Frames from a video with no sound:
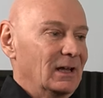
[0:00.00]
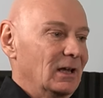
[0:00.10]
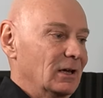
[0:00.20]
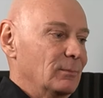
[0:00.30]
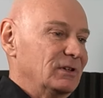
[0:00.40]

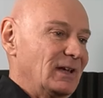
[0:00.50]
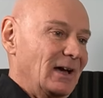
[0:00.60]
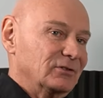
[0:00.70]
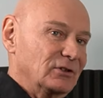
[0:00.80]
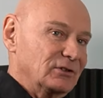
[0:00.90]
It could be
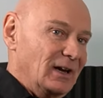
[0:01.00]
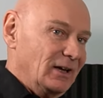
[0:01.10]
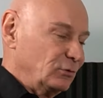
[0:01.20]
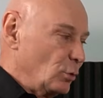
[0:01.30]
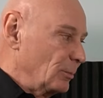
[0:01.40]
taxed as an
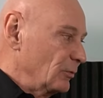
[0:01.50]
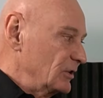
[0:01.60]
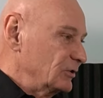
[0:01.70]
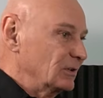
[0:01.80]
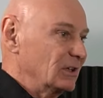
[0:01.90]
S corporation.